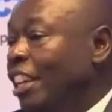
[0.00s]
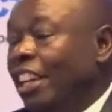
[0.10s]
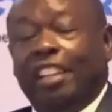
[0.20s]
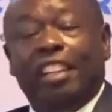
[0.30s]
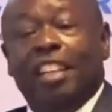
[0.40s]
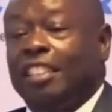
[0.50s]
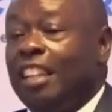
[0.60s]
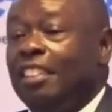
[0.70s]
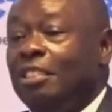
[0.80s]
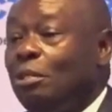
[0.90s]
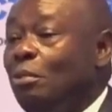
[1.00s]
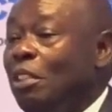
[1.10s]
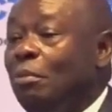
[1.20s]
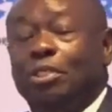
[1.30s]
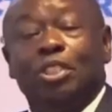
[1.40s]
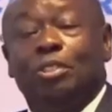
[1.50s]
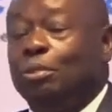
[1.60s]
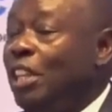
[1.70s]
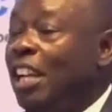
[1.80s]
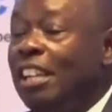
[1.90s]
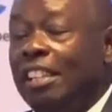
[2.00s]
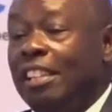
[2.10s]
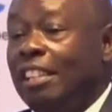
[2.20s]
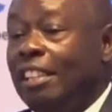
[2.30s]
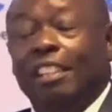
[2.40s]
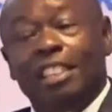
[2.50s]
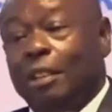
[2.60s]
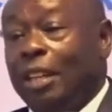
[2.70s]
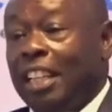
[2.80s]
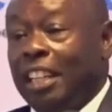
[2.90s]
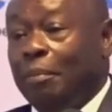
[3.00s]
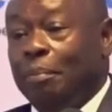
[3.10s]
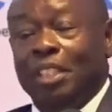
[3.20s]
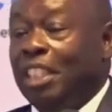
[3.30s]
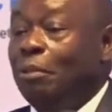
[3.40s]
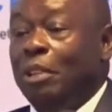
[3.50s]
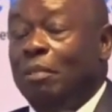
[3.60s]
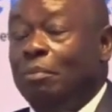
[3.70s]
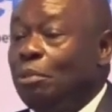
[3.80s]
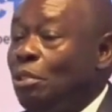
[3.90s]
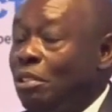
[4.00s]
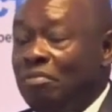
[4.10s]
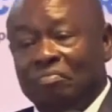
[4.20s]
It has nothing to do with Moses Kuria. It is our leader, President William Ruto.